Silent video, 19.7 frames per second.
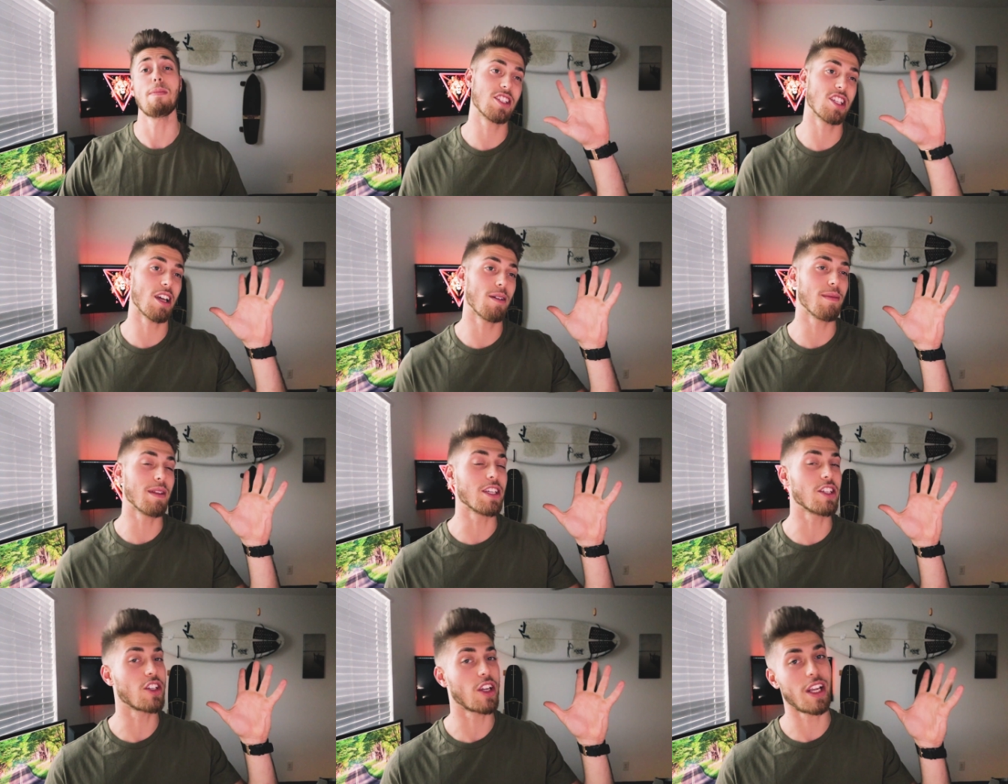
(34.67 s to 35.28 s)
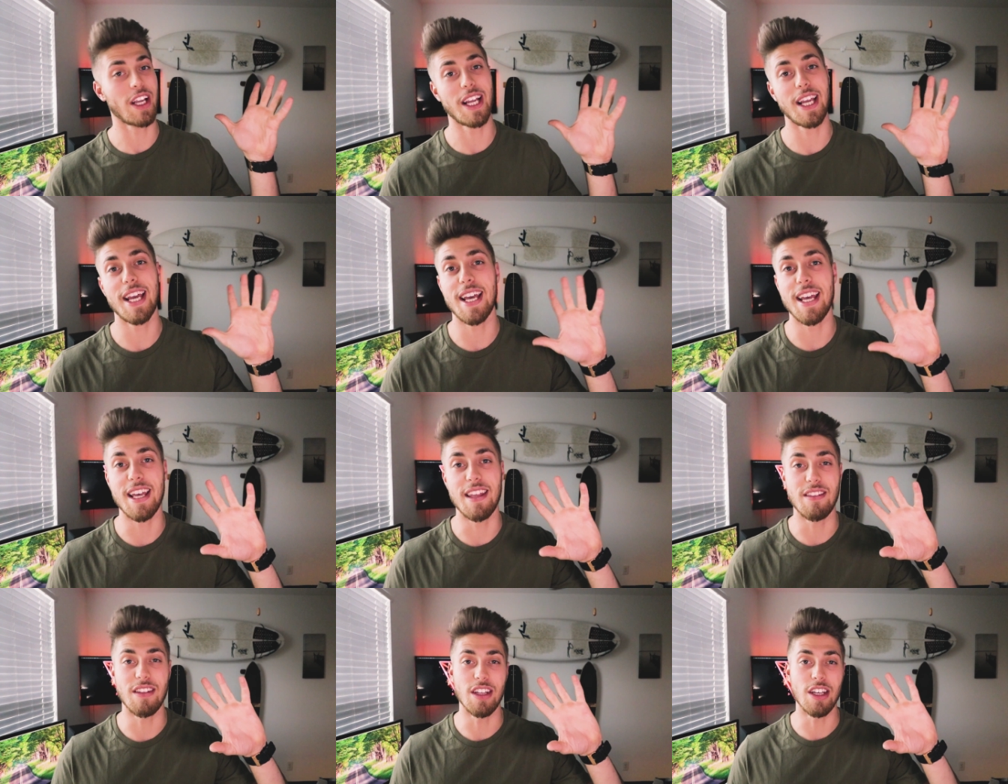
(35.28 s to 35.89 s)
Some that you can
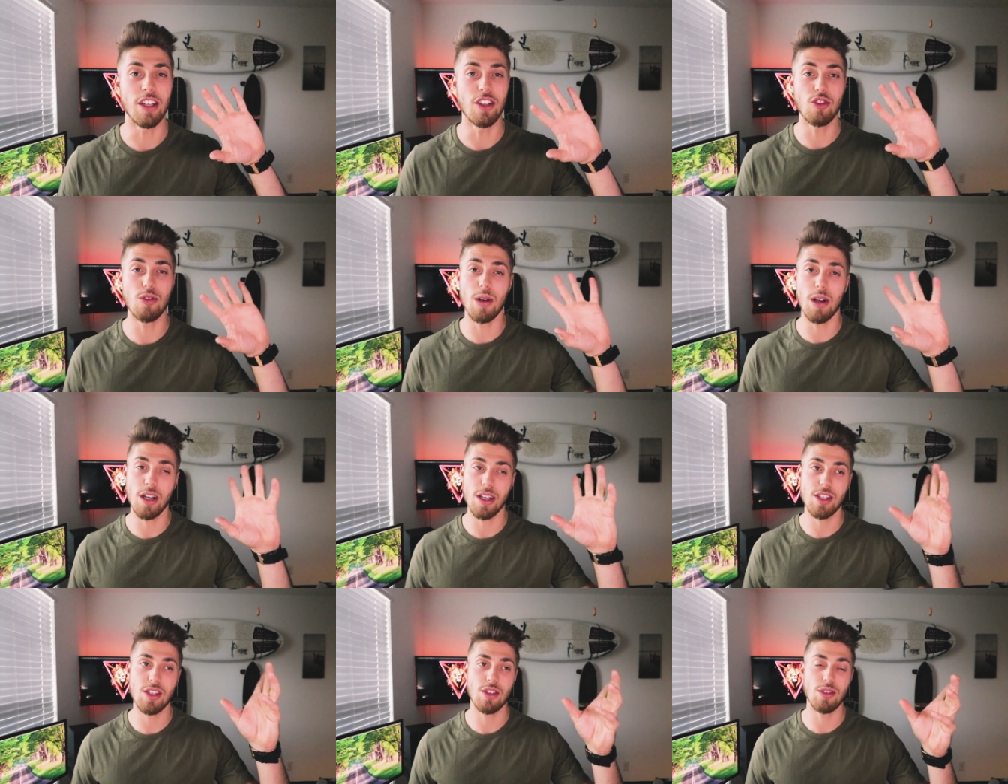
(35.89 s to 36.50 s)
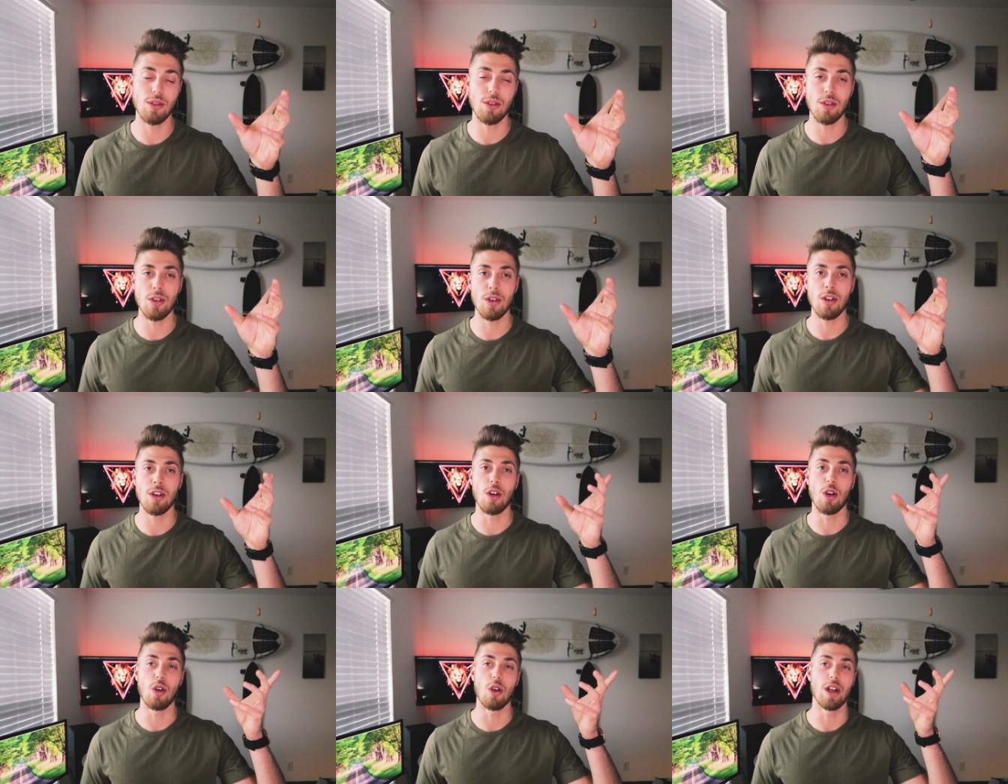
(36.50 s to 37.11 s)
get in the
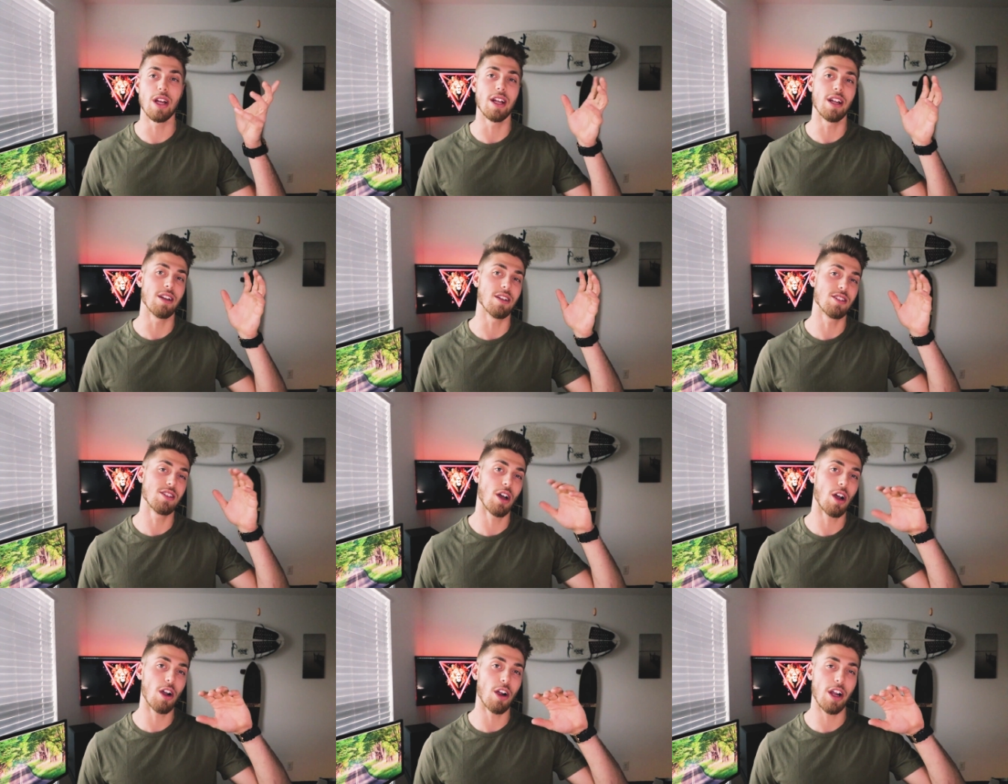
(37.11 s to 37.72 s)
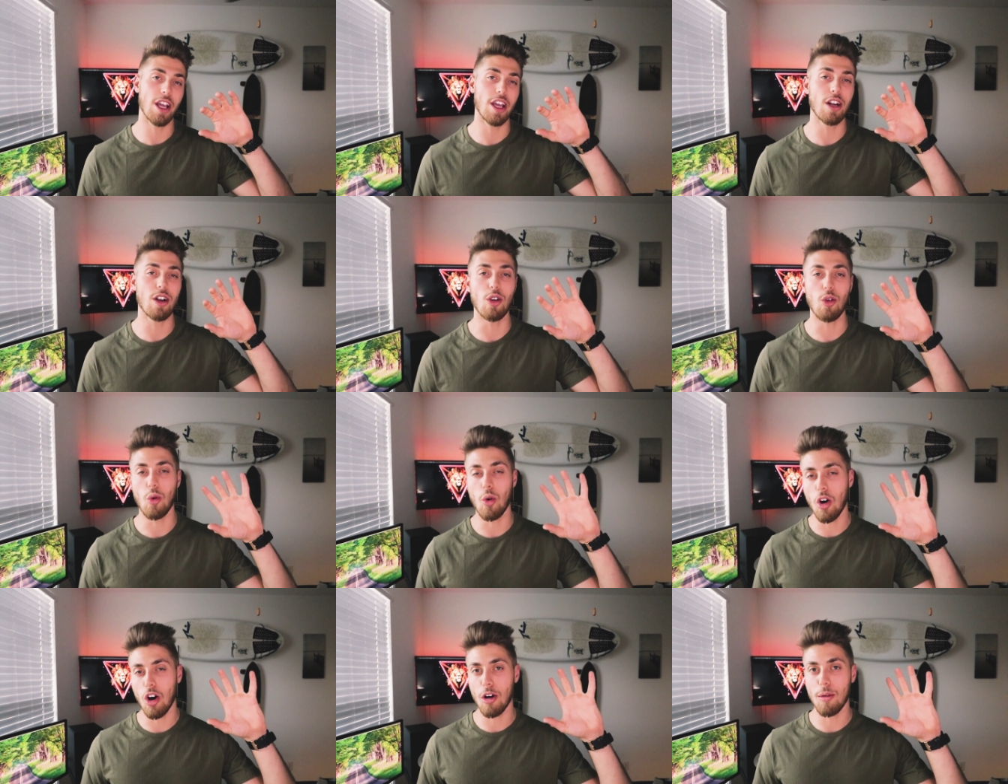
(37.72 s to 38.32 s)
drugstore or in Target or
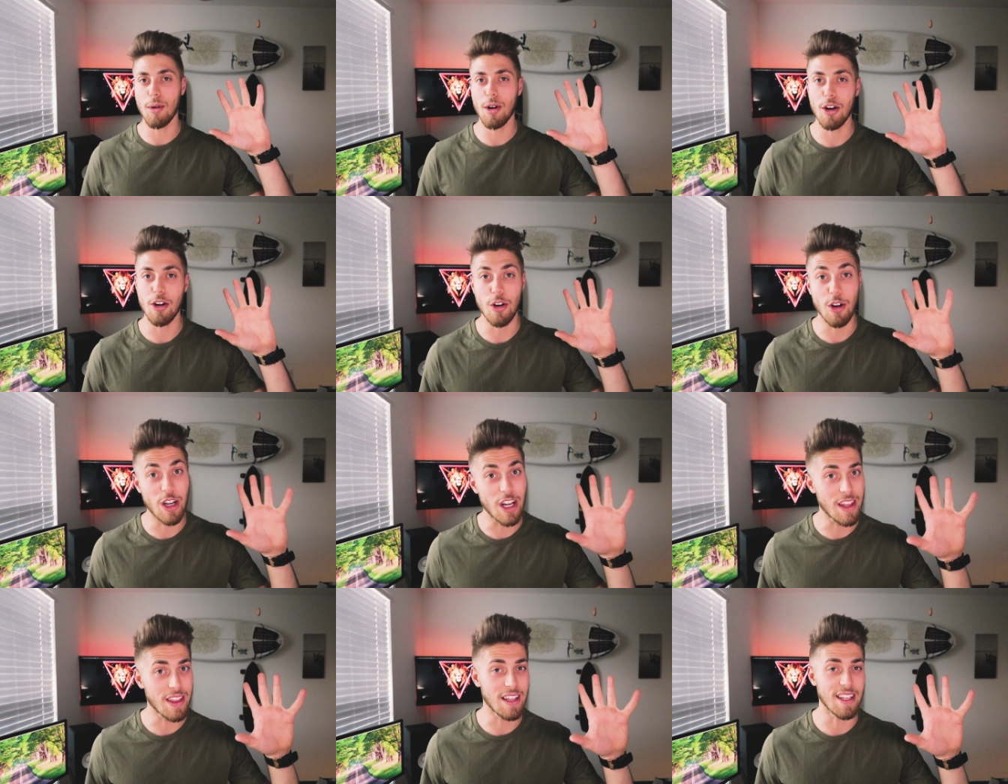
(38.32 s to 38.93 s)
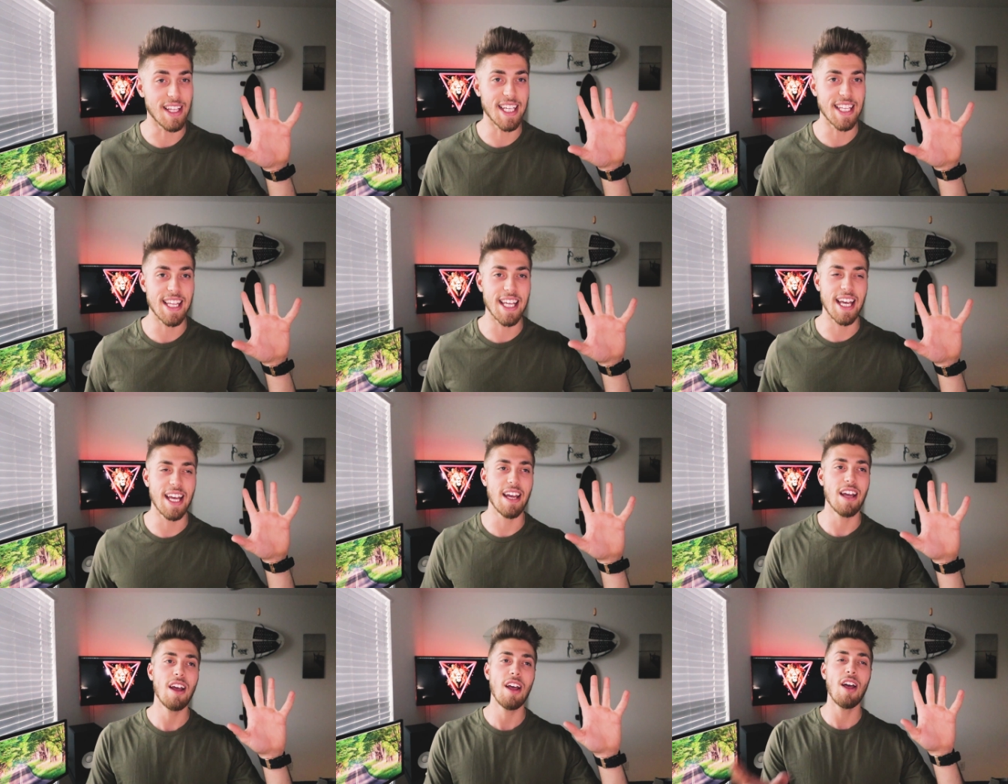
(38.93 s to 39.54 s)
Walmart or anything like
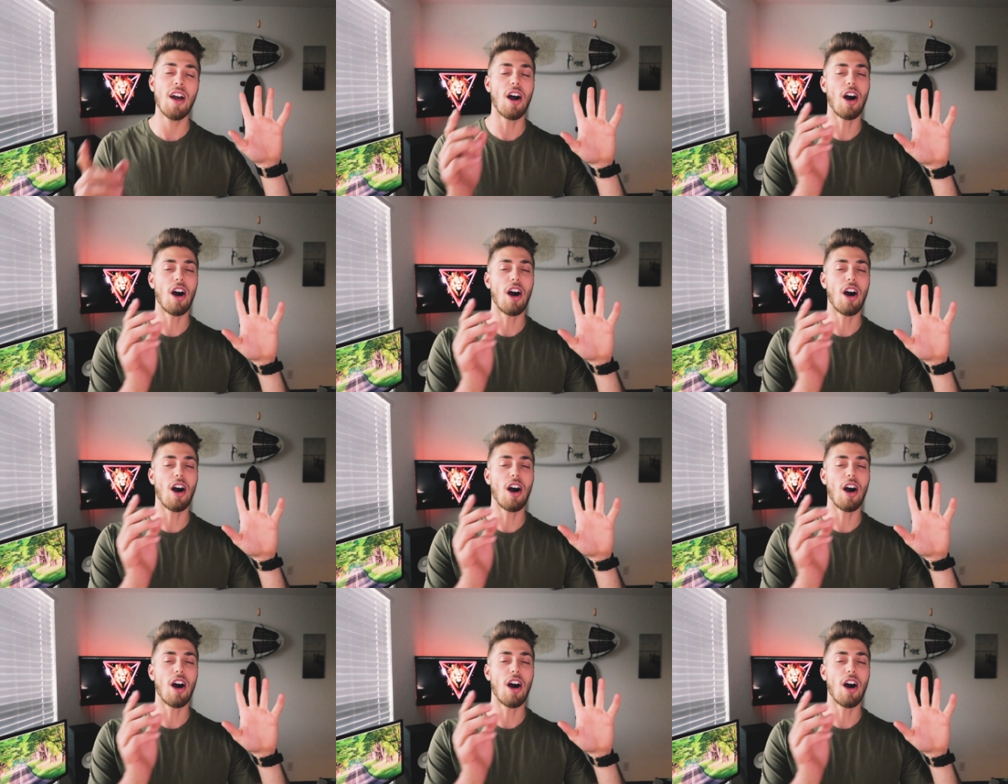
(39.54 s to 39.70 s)
that,